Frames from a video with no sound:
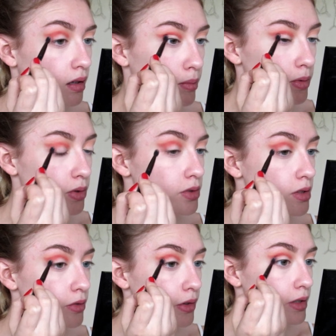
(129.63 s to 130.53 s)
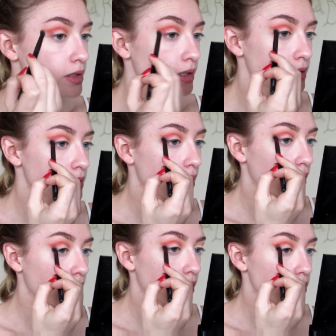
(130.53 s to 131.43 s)
I'm also focusing this
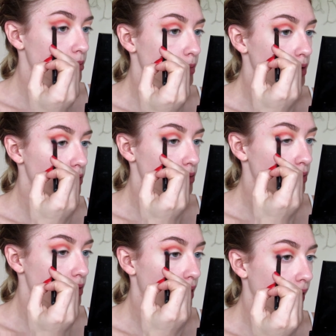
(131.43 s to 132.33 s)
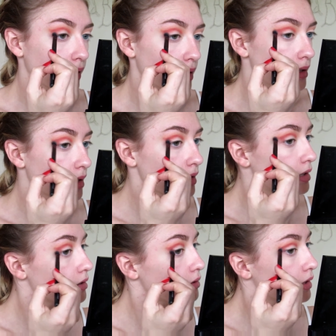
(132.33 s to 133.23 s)
colour to make sure that I get that
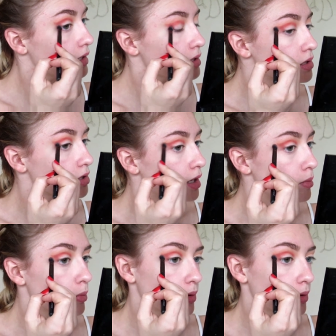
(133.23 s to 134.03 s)
elongated shape.